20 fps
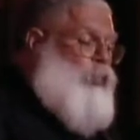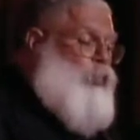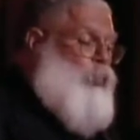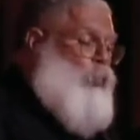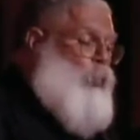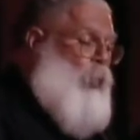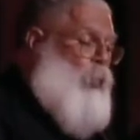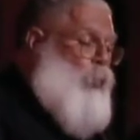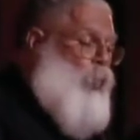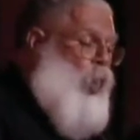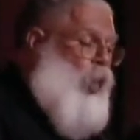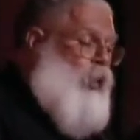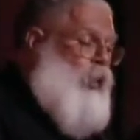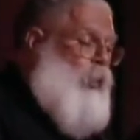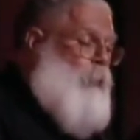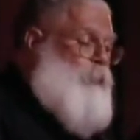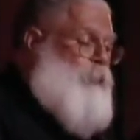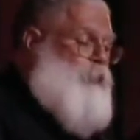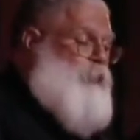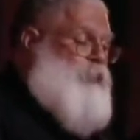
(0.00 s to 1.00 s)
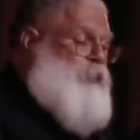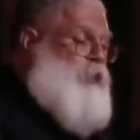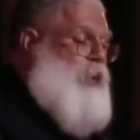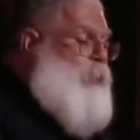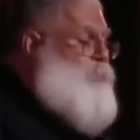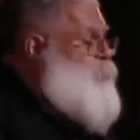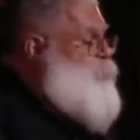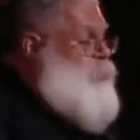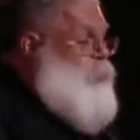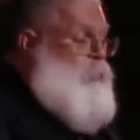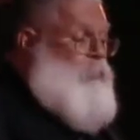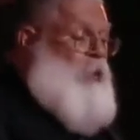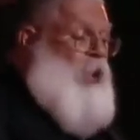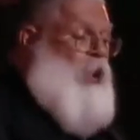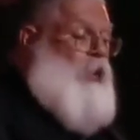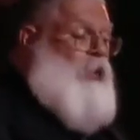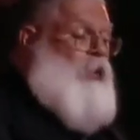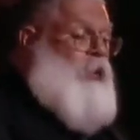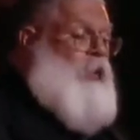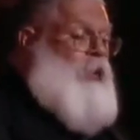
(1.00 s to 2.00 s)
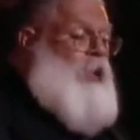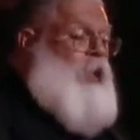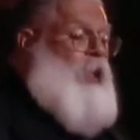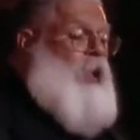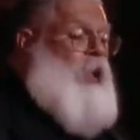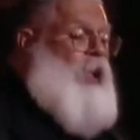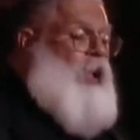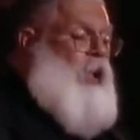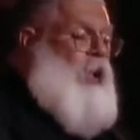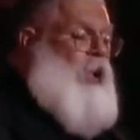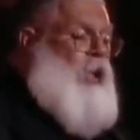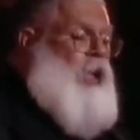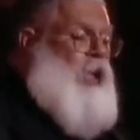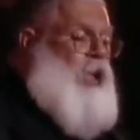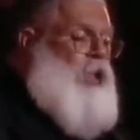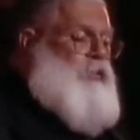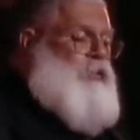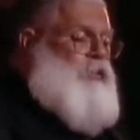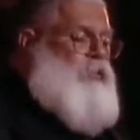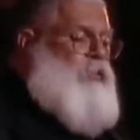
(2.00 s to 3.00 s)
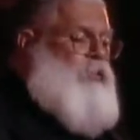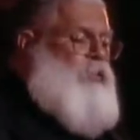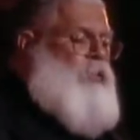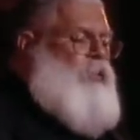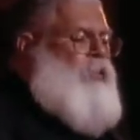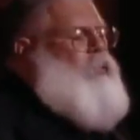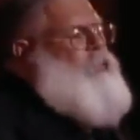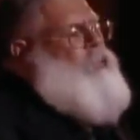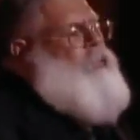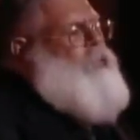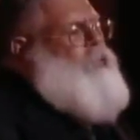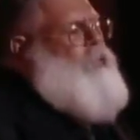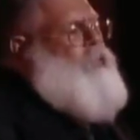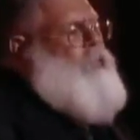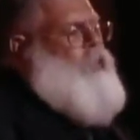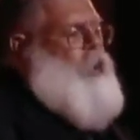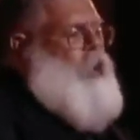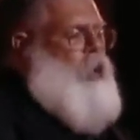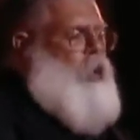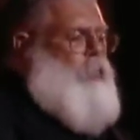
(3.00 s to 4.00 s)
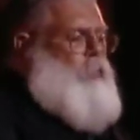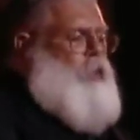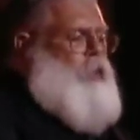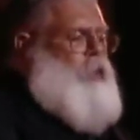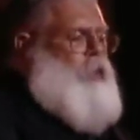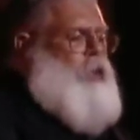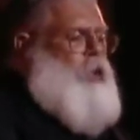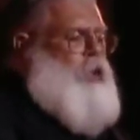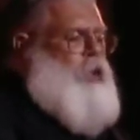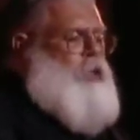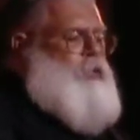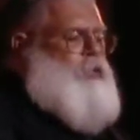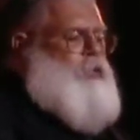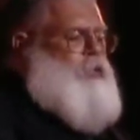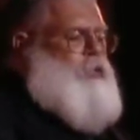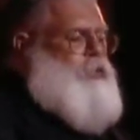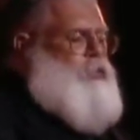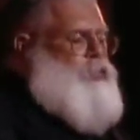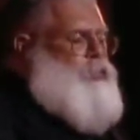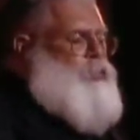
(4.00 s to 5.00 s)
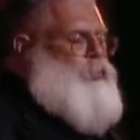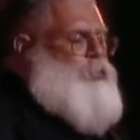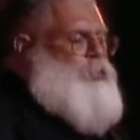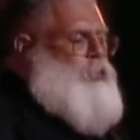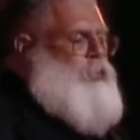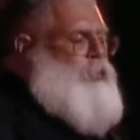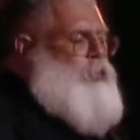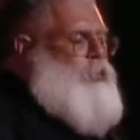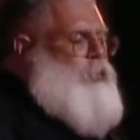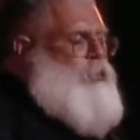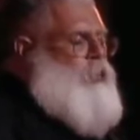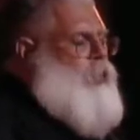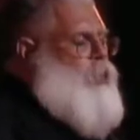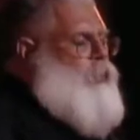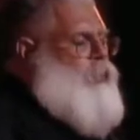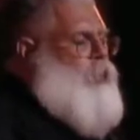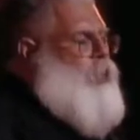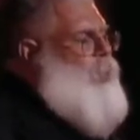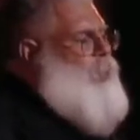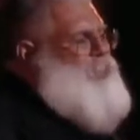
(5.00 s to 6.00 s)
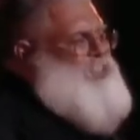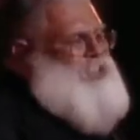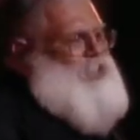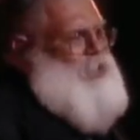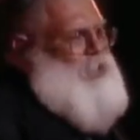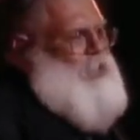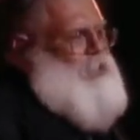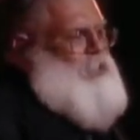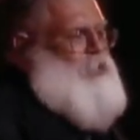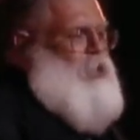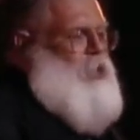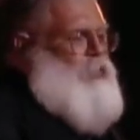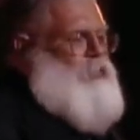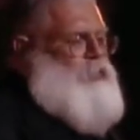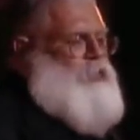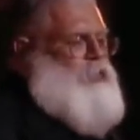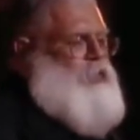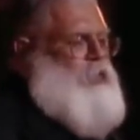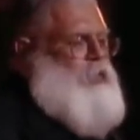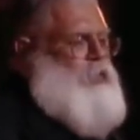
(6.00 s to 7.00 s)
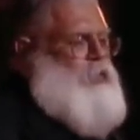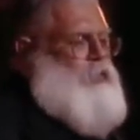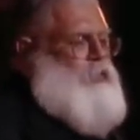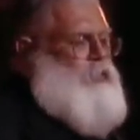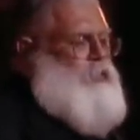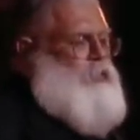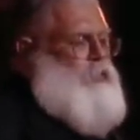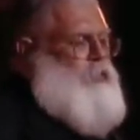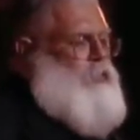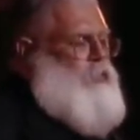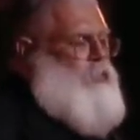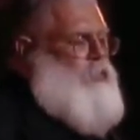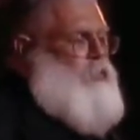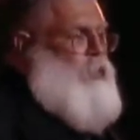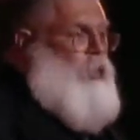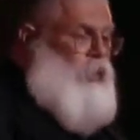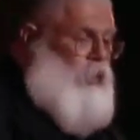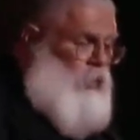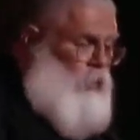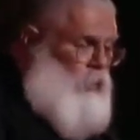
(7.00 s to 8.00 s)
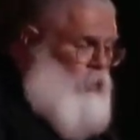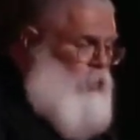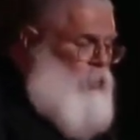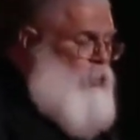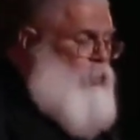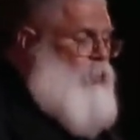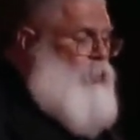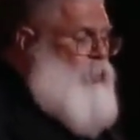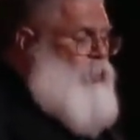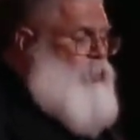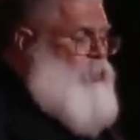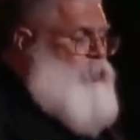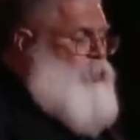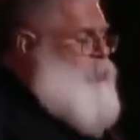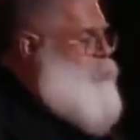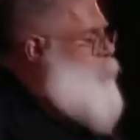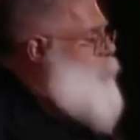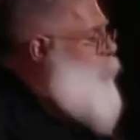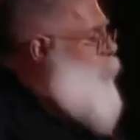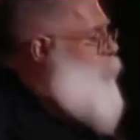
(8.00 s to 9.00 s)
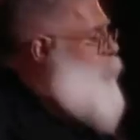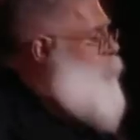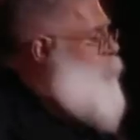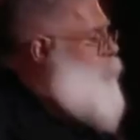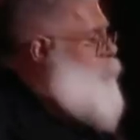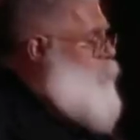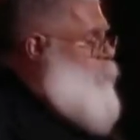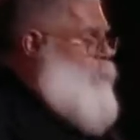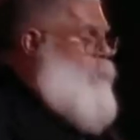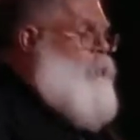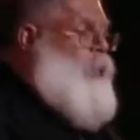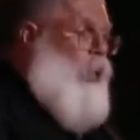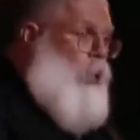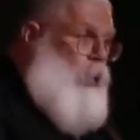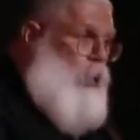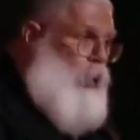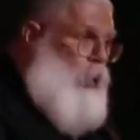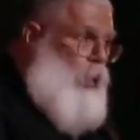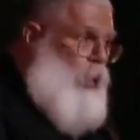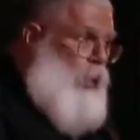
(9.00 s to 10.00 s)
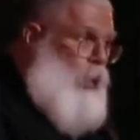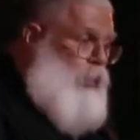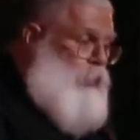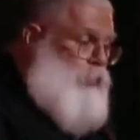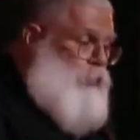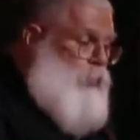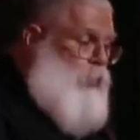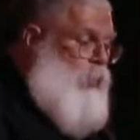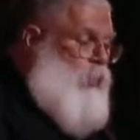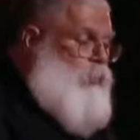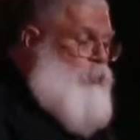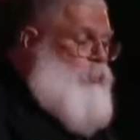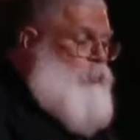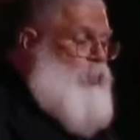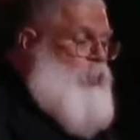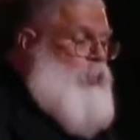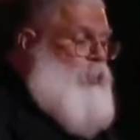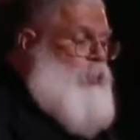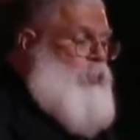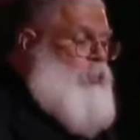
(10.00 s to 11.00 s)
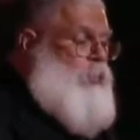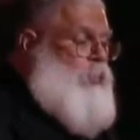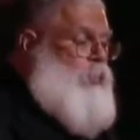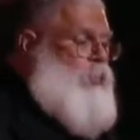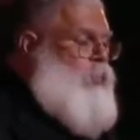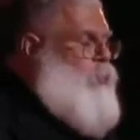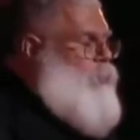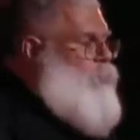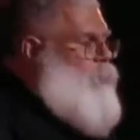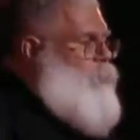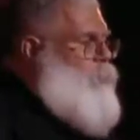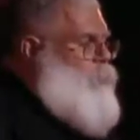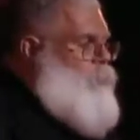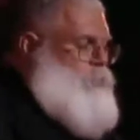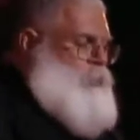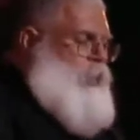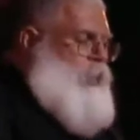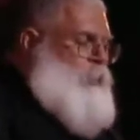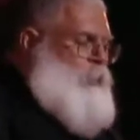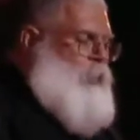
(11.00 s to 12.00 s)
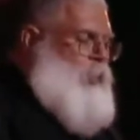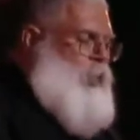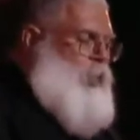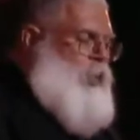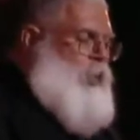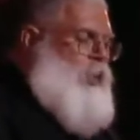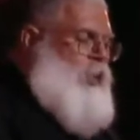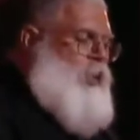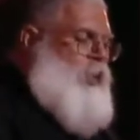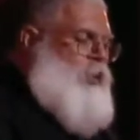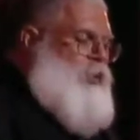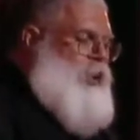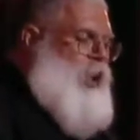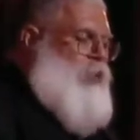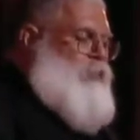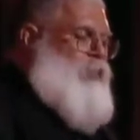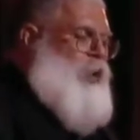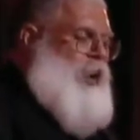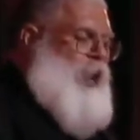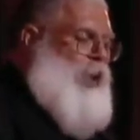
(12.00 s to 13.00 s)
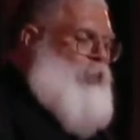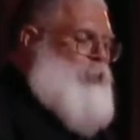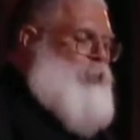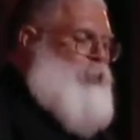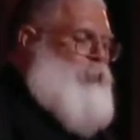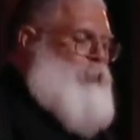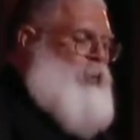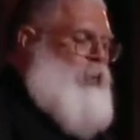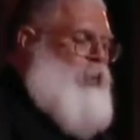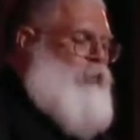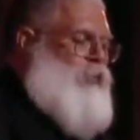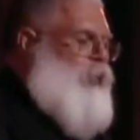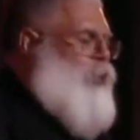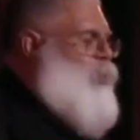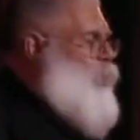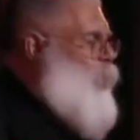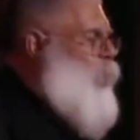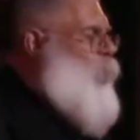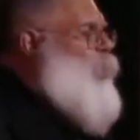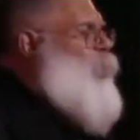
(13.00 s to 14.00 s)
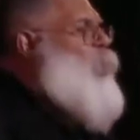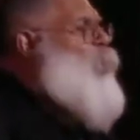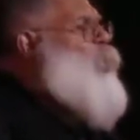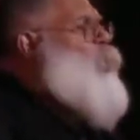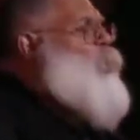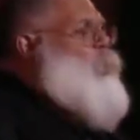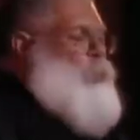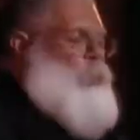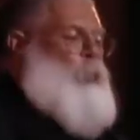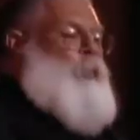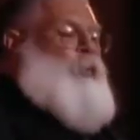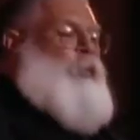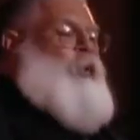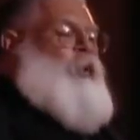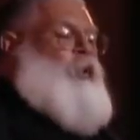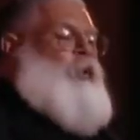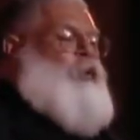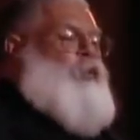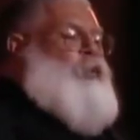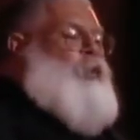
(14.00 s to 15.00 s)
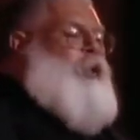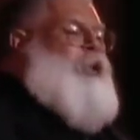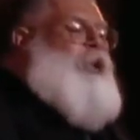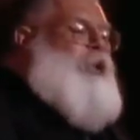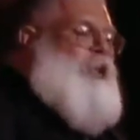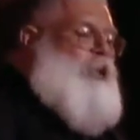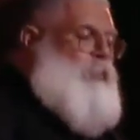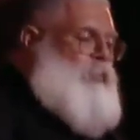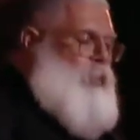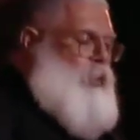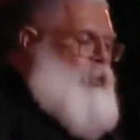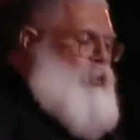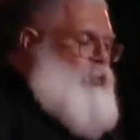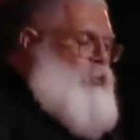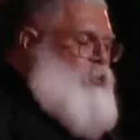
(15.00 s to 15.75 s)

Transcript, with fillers: to walk up the steps to the balcony, I asked, How many guys did you see giving other guys head downstairs? Huh? She said, I saw three. Come on, not right out in the middle of the, oh, oh, you're kidding me.